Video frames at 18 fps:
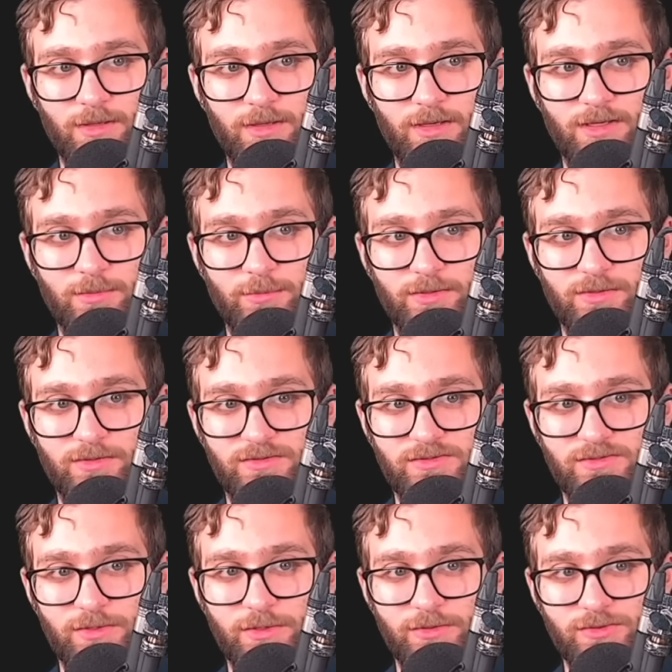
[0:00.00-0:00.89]
and I'm going to
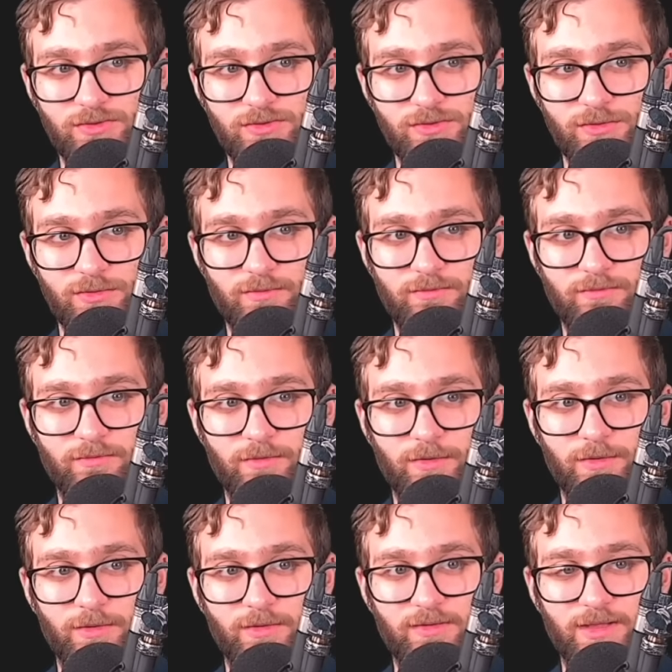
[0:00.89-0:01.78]
search
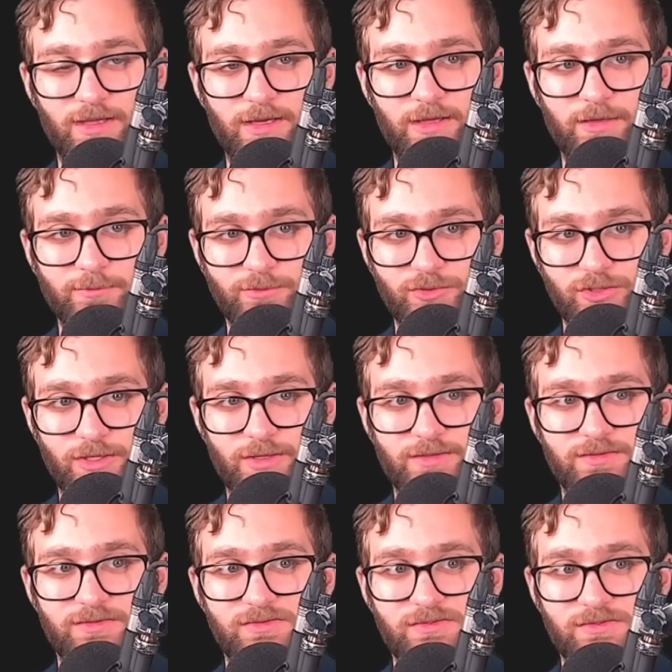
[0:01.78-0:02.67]
for the Helm
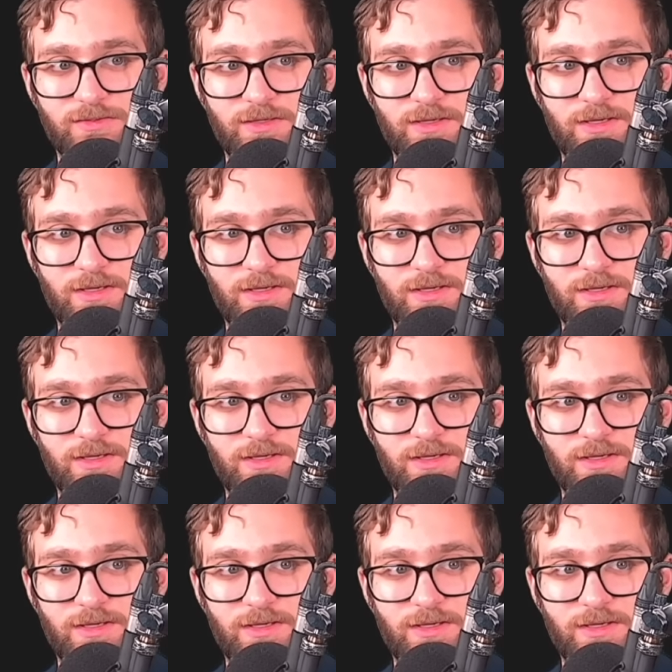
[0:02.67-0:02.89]
charts